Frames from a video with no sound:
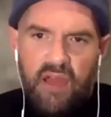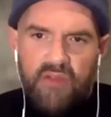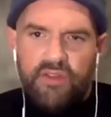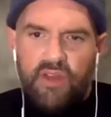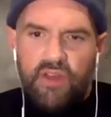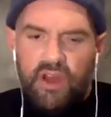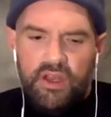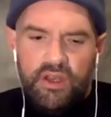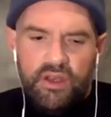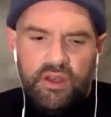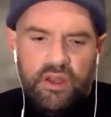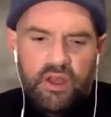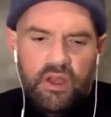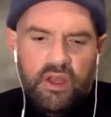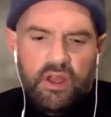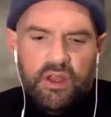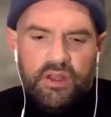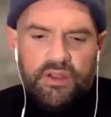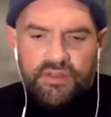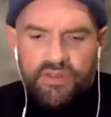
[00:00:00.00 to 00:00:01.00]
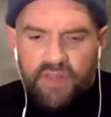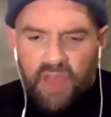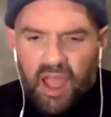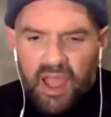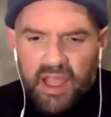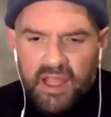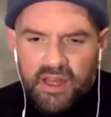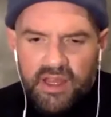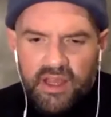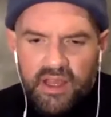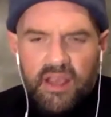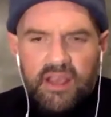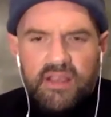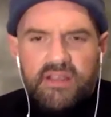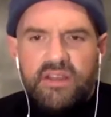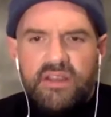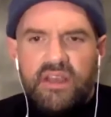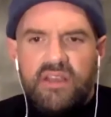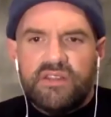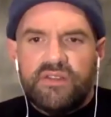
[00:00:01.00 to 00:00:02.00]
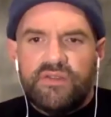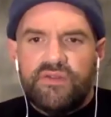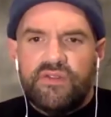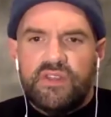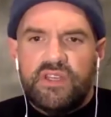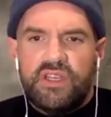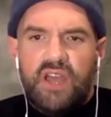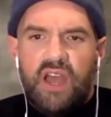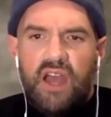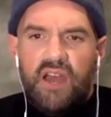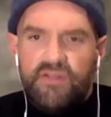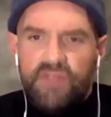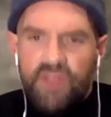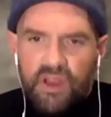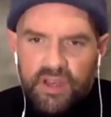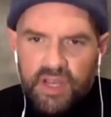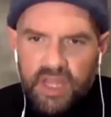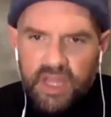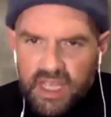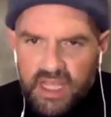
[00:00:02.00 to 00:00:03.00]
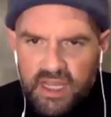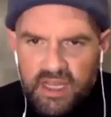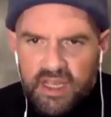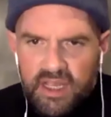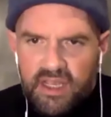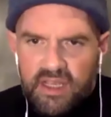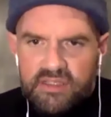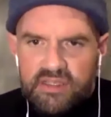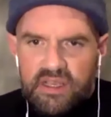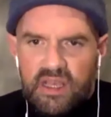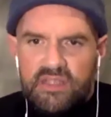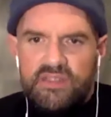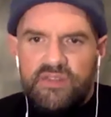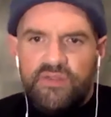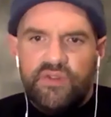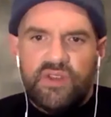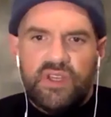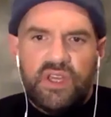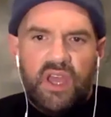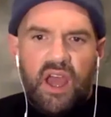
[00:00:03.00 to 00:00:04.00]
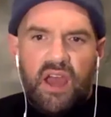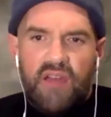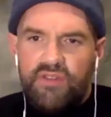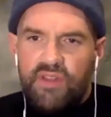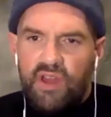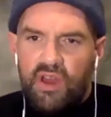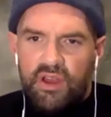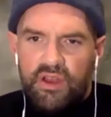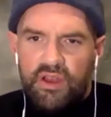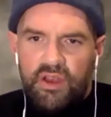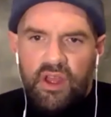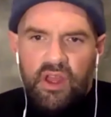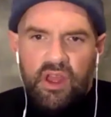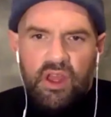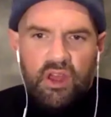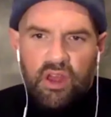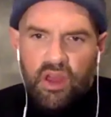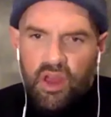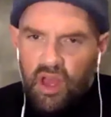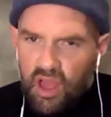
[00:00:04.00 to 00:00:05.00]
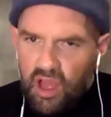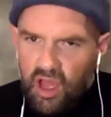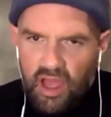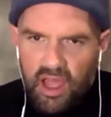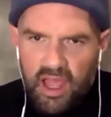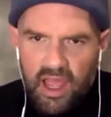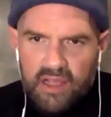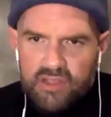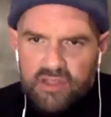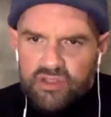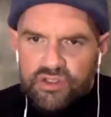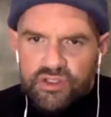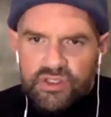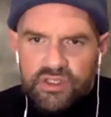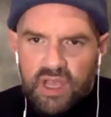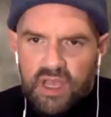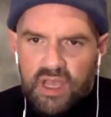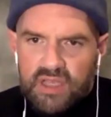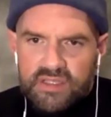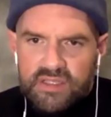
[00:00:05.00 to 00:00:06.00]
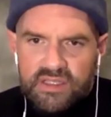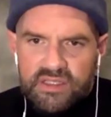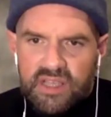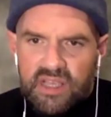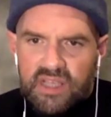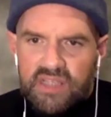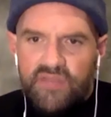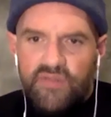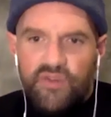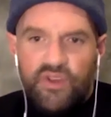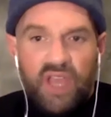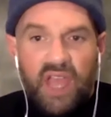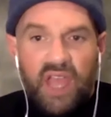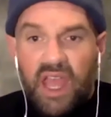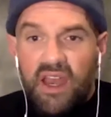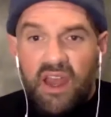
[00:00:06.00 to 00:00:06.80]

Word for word: I've done dieting excessively. I've done eating excessively. I've done uh, exercise excessively.